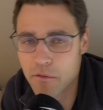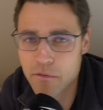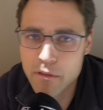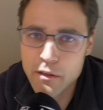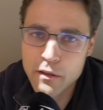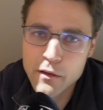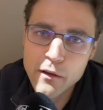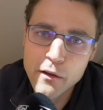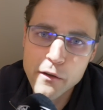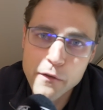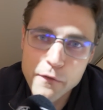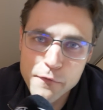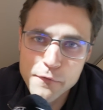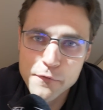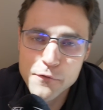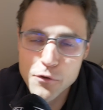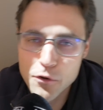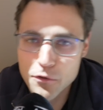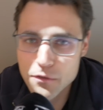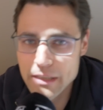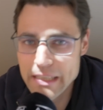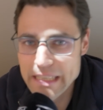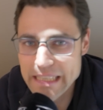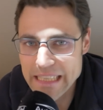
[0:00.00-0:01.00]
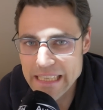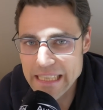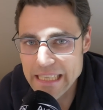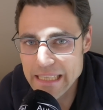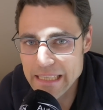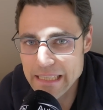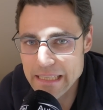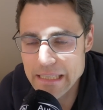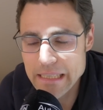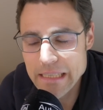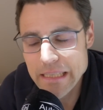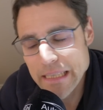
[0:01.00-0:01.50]
on the front
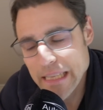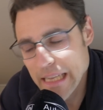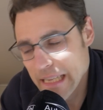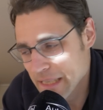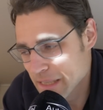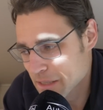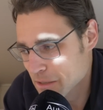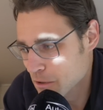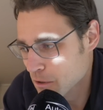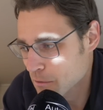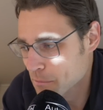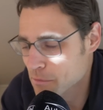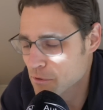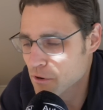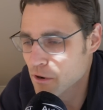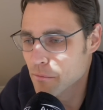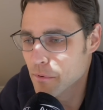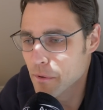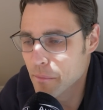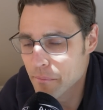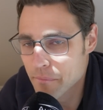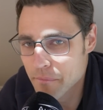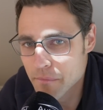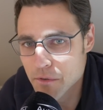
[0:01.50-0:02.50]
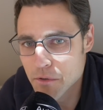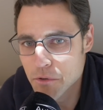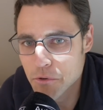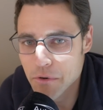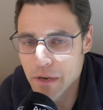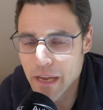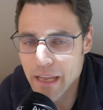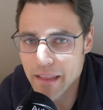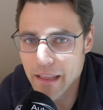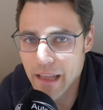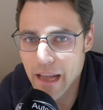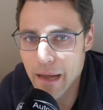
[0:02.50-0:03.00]
seats, that's no problem to
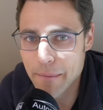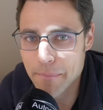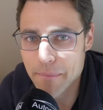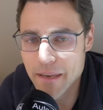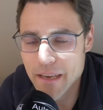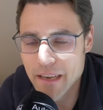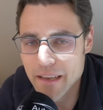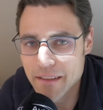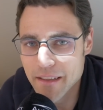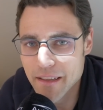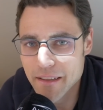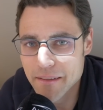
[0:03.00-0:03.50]
get up here